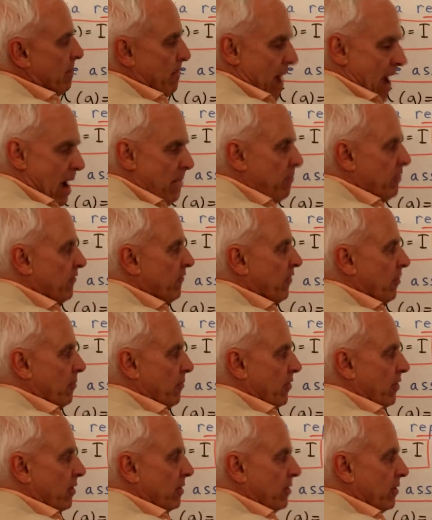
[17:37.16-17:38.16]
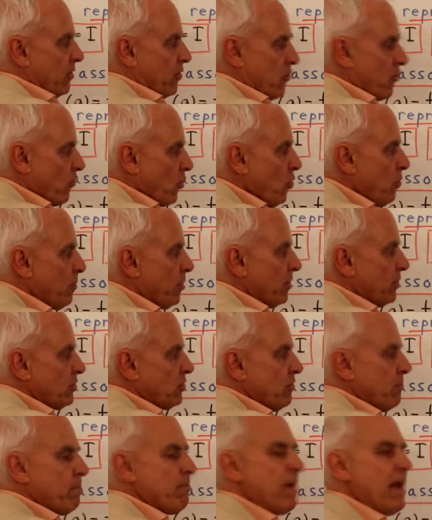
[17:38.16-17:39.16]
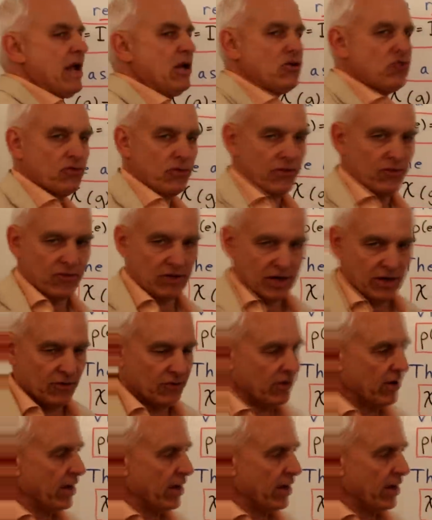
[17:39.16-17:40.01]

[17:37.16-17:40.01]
map from the group to matrices